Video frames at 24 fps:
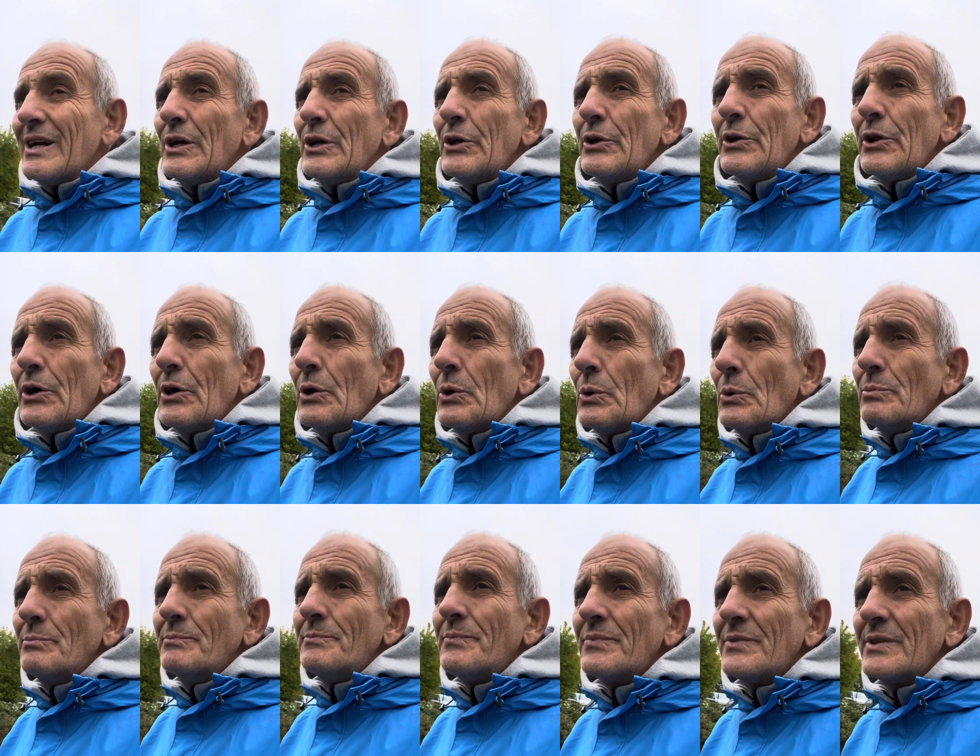You know,
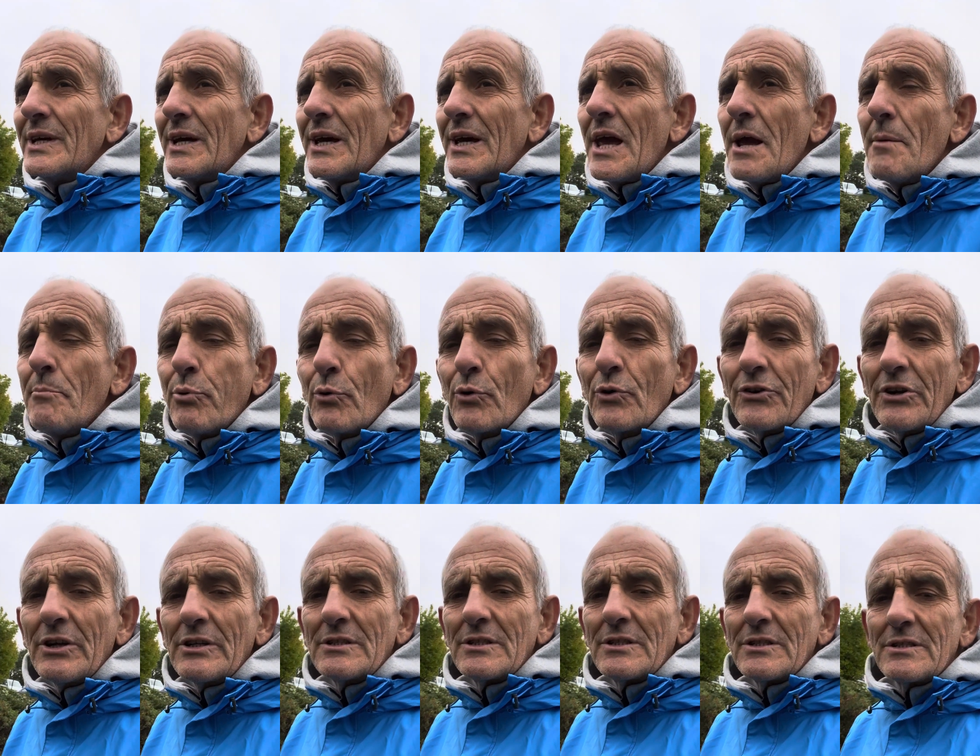the
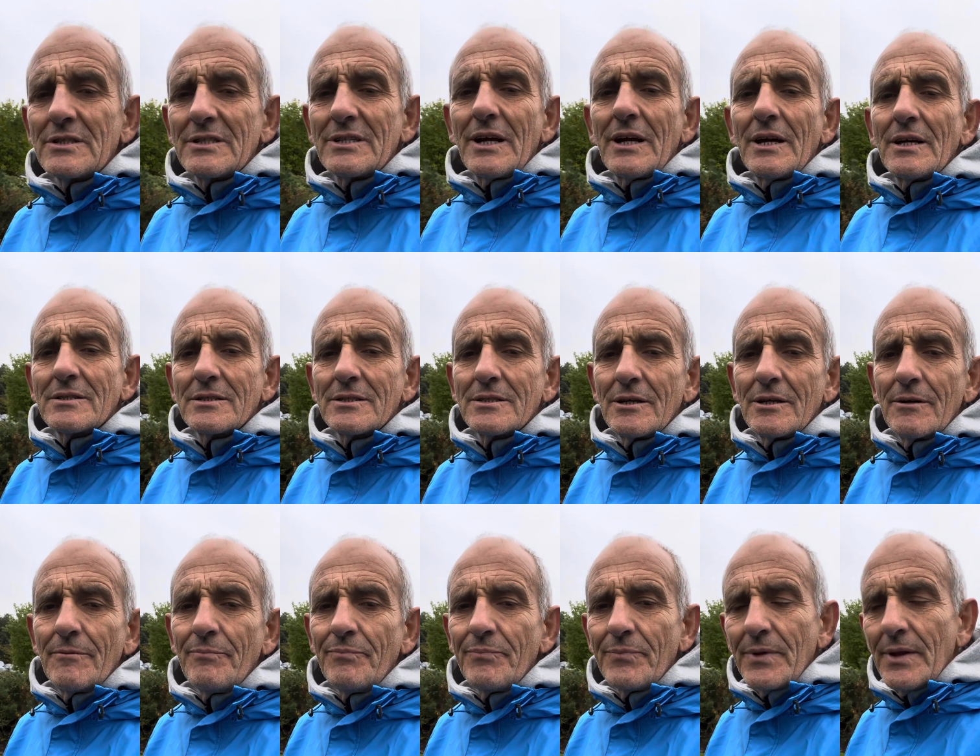Hippocrates says,
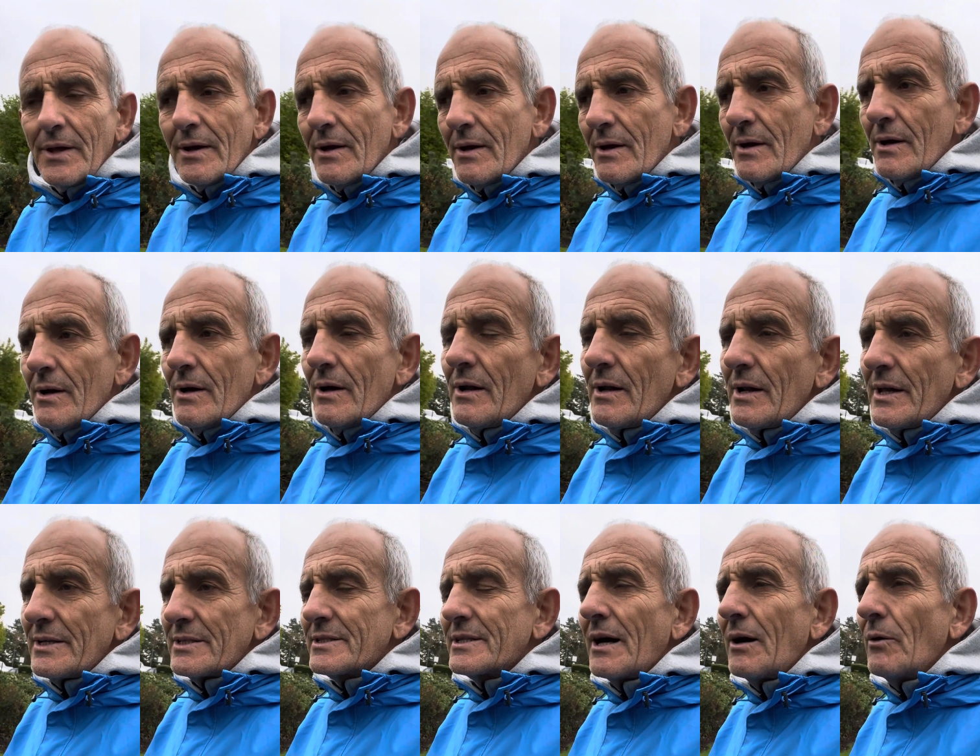
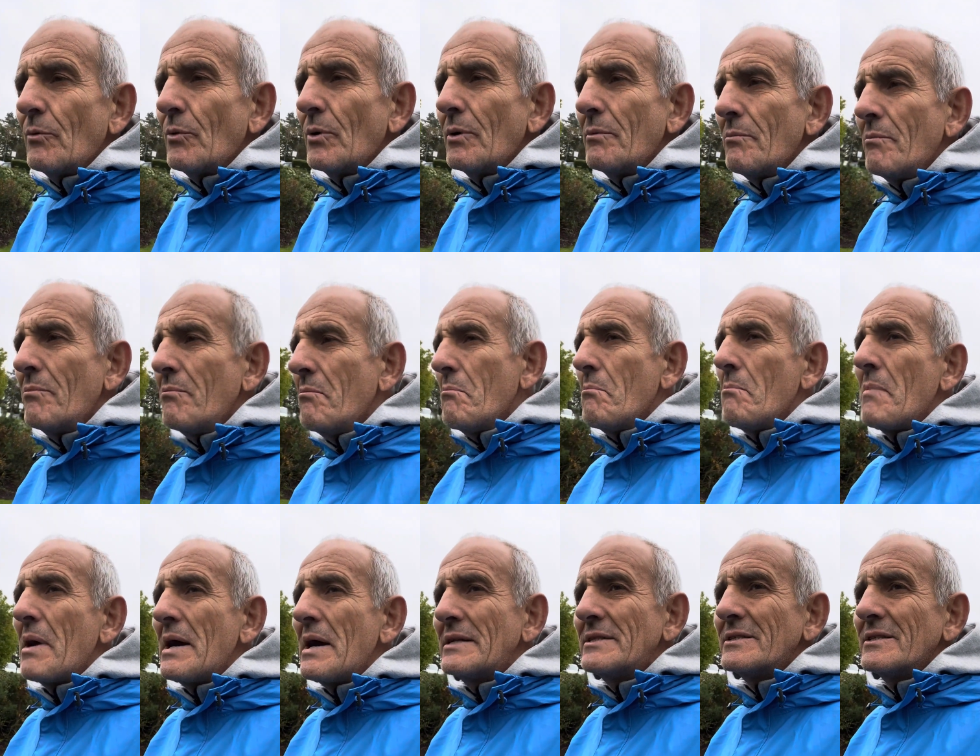let our
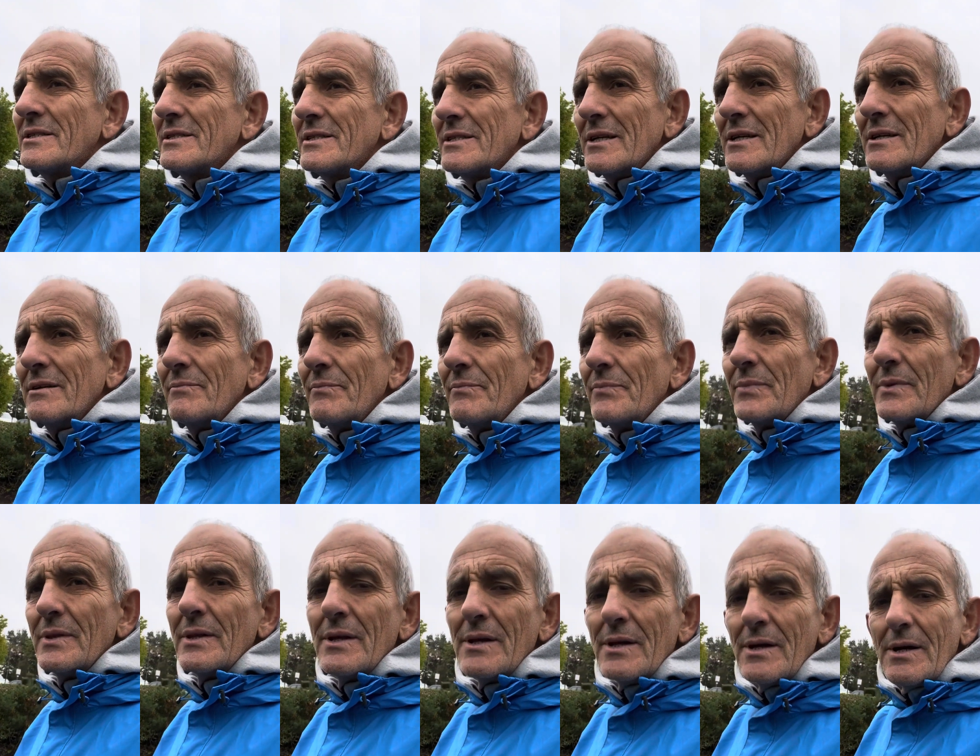medicine
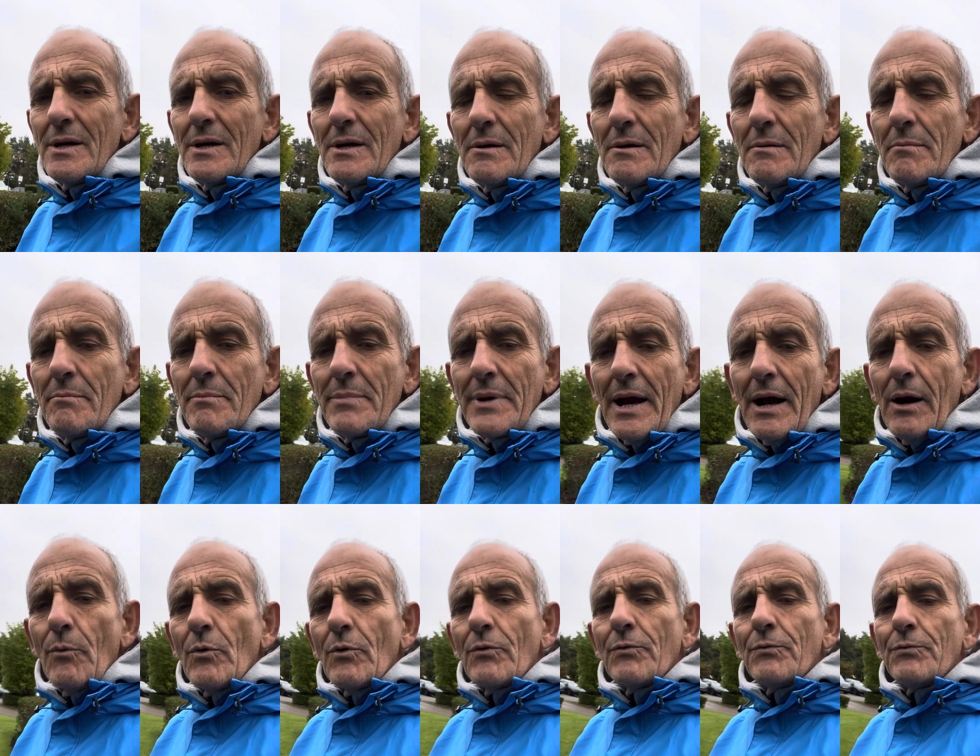be
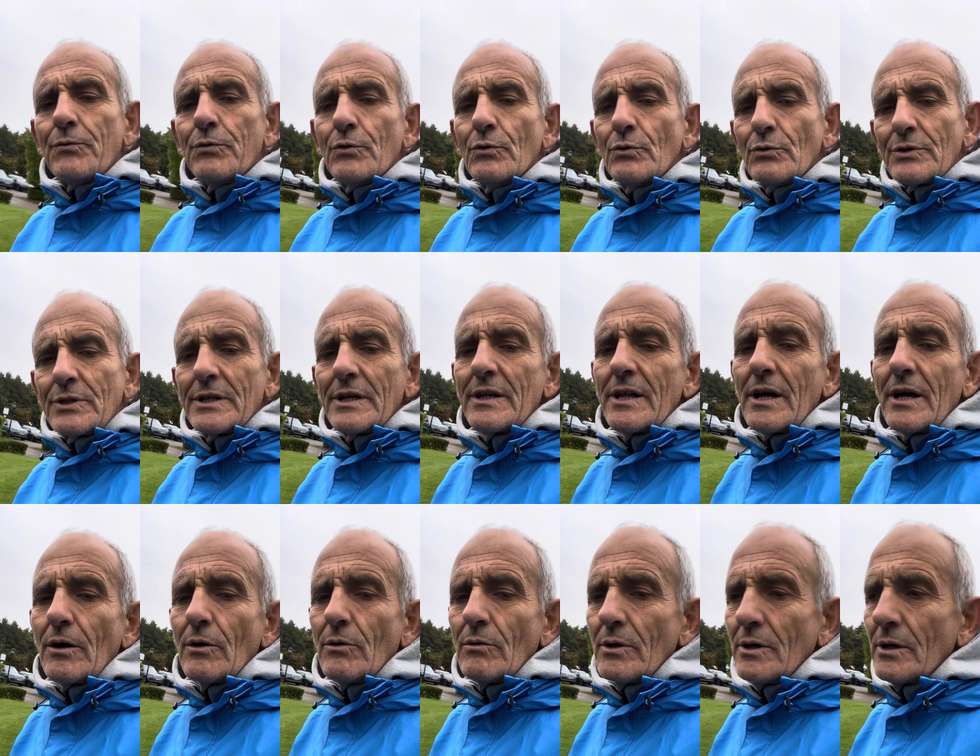our food and
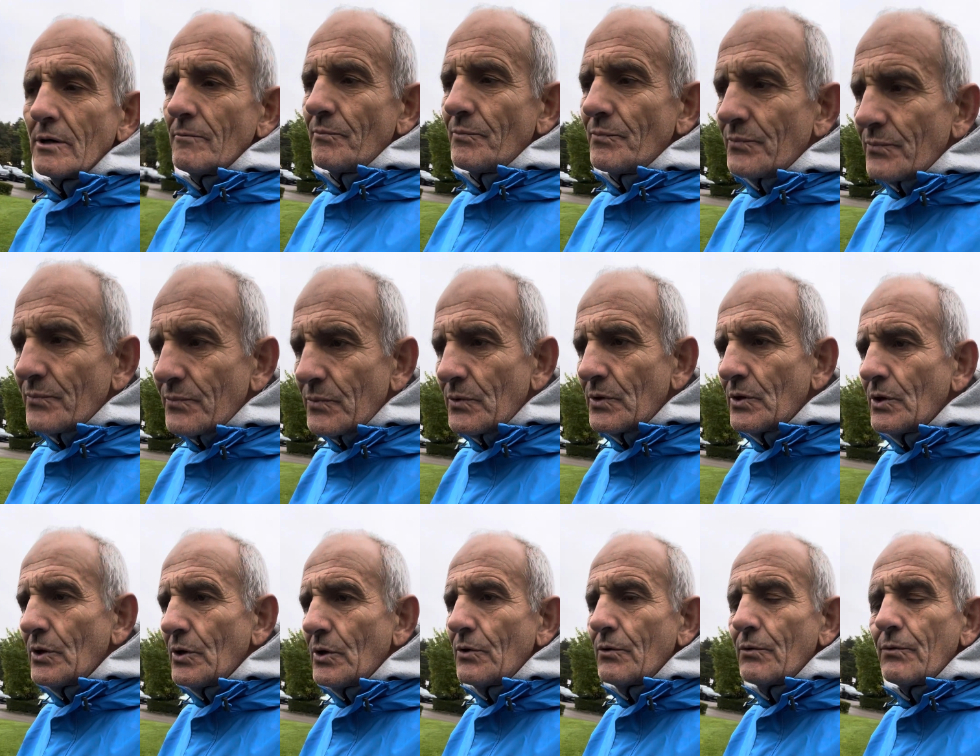
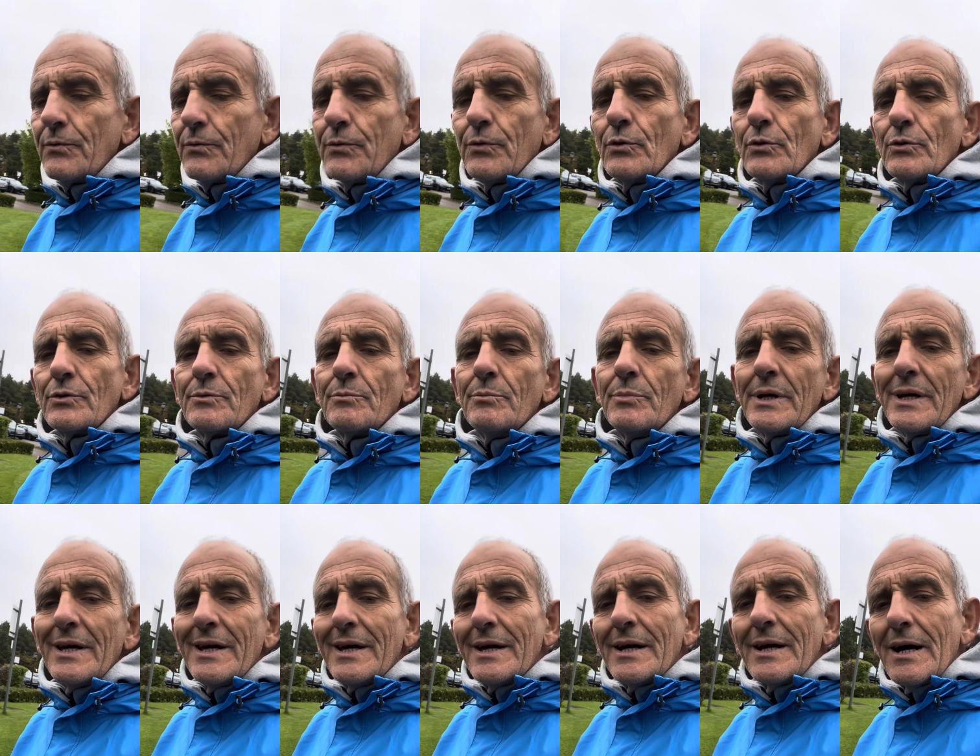our food
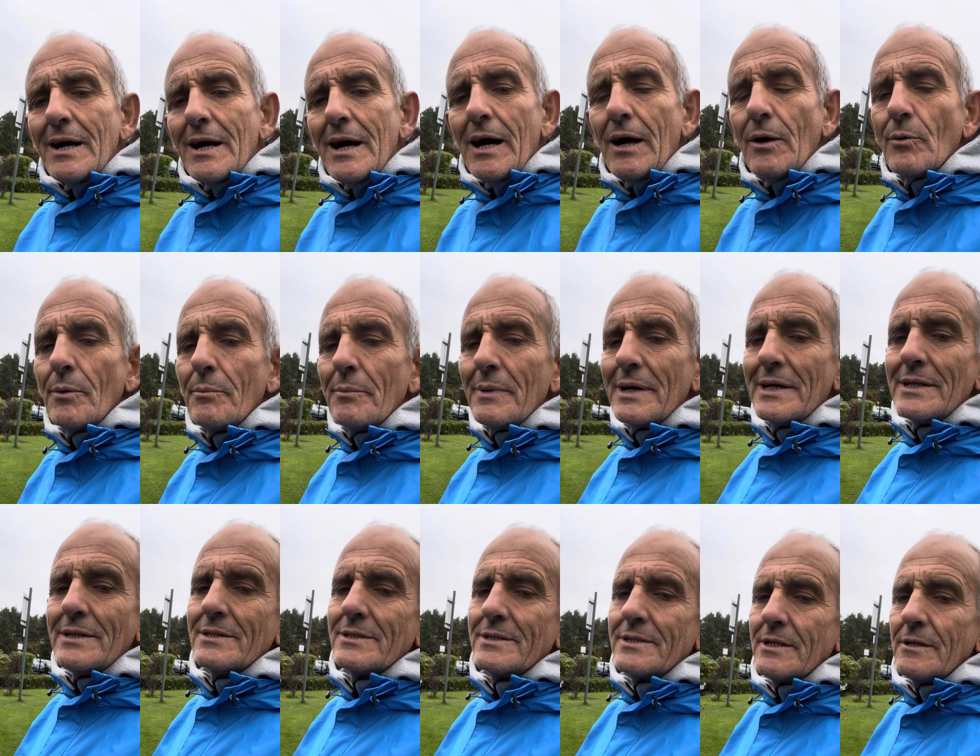be our
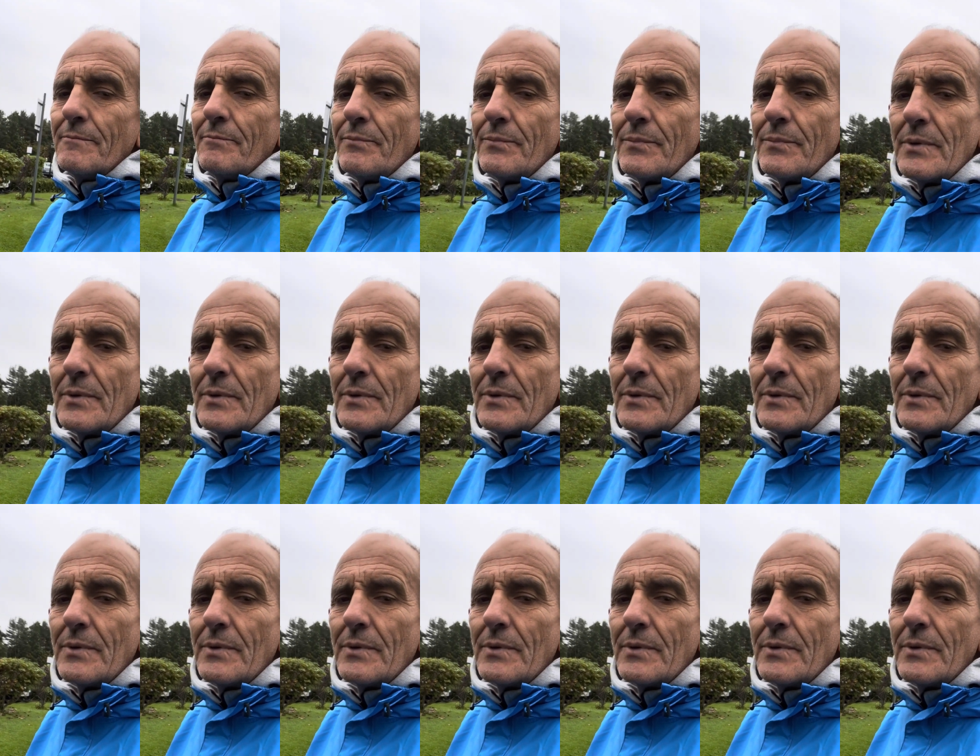medicine.